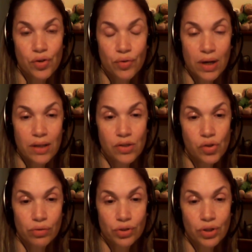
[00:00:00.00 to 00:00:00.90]
unit in
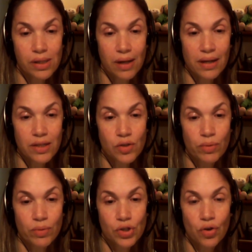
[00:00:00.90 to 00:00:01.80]
social studies,
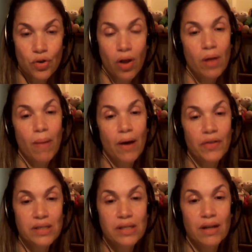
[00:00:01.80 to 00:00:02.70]
which is all about the
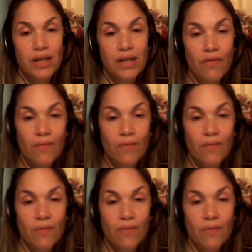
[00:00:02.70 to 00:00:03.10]
study of